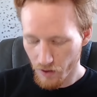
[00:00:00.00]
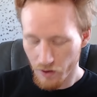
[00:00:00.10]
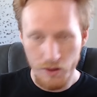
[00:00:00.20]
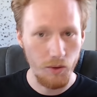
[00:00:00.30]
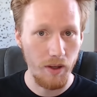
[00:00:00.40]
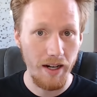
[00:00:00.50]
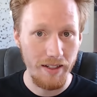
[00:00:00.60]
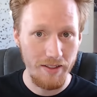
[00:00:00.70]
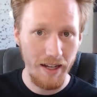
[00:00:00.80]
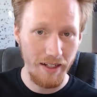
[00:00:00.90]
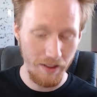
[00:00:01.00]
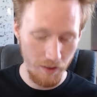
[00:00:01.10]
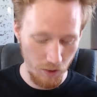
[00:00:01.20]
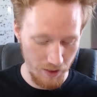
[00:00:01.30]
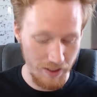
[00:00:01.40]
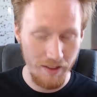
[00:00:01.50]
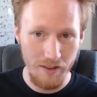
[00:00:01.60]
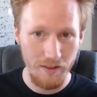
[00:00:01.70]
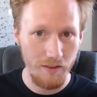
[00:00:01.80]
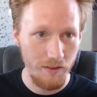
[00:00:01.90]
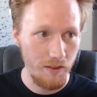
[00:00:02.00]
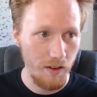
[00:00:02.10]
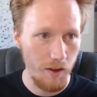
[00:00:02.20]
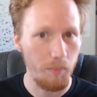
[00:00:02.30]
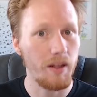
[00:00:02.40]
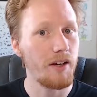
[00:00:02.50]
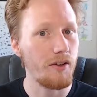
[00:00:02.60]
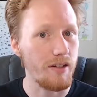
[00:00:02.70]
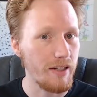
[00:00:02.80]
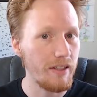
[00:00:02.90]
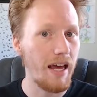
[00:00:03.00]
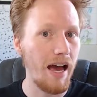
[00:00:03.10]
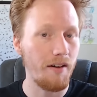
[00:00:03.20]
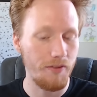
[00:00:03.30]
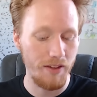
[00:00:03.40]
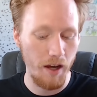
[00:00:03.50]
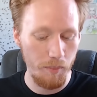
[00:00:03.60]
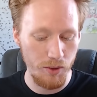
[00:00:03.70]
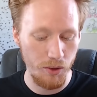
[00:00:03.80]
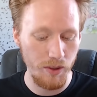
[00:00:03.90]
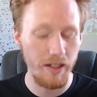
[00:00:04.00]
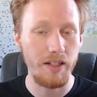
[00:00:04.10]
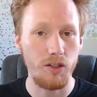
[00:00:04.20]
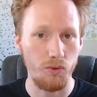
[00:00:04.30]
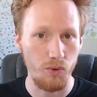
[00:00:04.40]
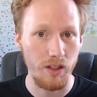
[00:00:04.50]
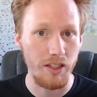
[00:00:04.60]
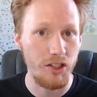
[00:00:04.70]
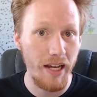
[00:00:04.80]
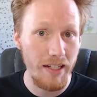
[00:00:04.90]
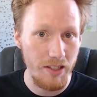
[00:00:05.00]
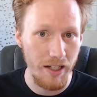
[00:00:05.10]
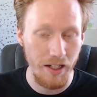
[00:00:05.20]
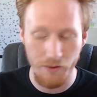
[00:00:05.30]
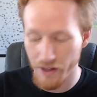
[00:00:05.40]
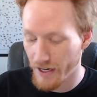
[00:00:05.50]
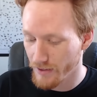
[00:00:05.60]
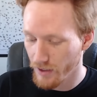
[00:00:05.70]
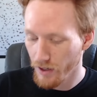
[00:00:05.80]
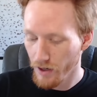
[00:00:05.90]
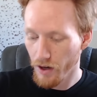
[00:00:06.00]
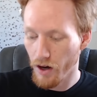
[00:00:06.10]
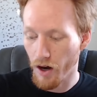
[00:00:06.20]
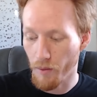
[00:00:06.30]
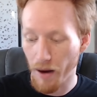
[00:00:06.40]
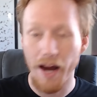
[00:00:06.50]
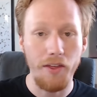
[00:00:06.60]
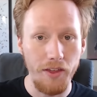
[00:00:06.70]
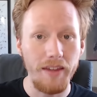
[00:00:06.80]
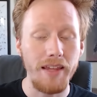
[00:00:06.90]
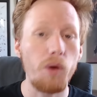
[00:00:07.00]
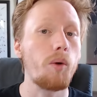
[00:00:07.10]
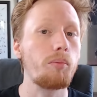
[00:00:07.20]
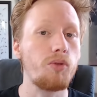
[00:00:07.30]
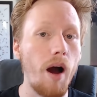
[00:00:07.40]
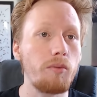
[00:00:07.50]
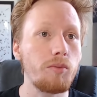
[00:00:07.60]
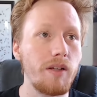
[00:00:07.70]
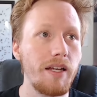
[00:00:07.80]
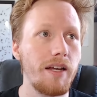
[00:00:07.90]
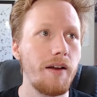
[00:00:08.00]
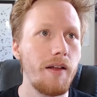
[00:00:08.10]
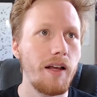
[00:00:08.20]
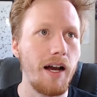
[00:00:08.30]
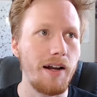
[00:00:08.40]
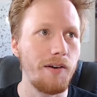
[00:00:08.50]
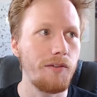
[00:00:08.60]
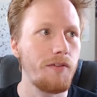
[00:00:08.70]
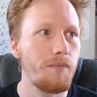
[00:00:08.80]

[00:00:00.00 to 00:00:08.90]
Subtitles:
So what I decided was, since the players didn't have the opportunity to really change any of that, I think they were probably kind of